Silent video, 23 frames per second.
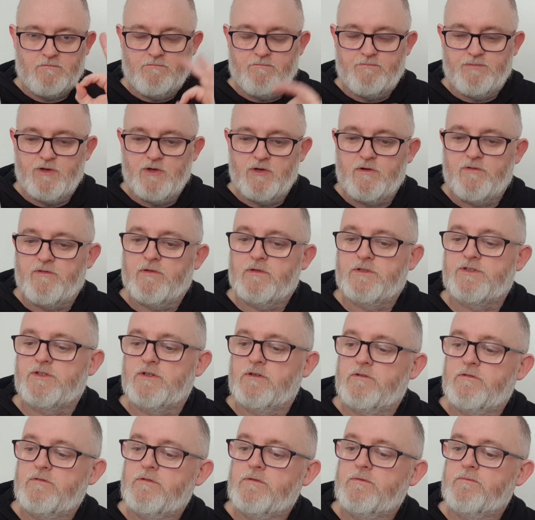Beautiful
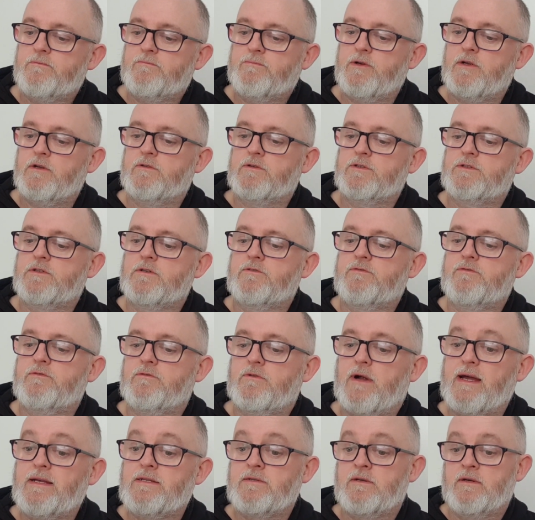stuff. Beautiful stuff.
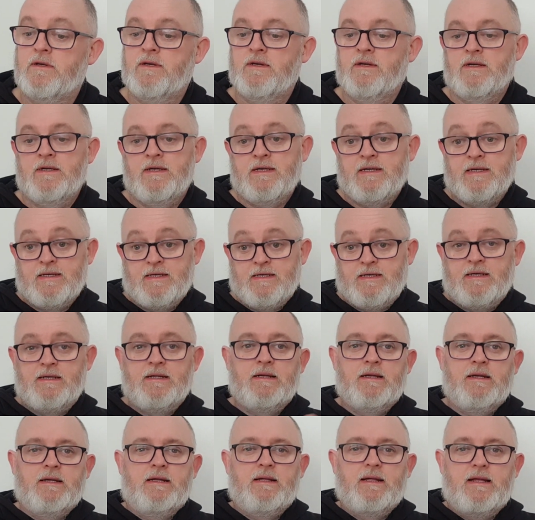Right.
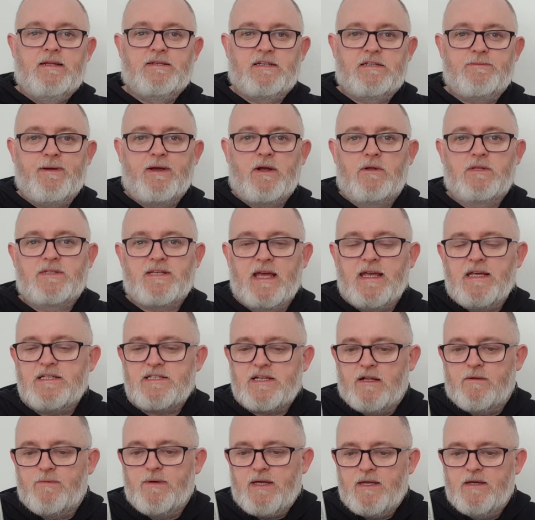the big old tea,
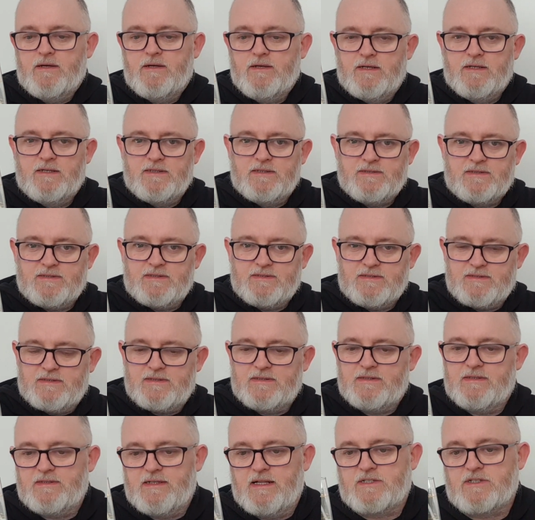shall we?
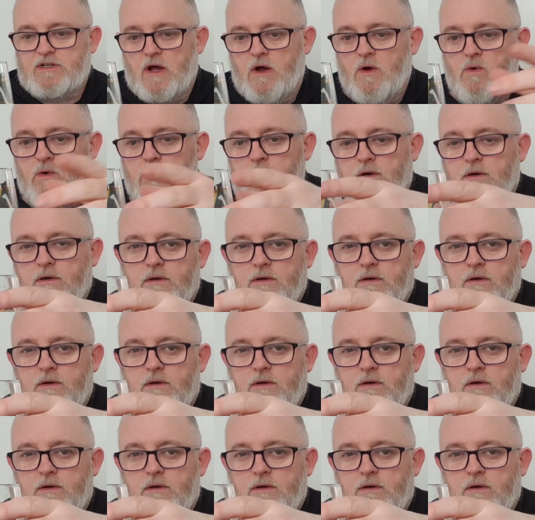Let's go.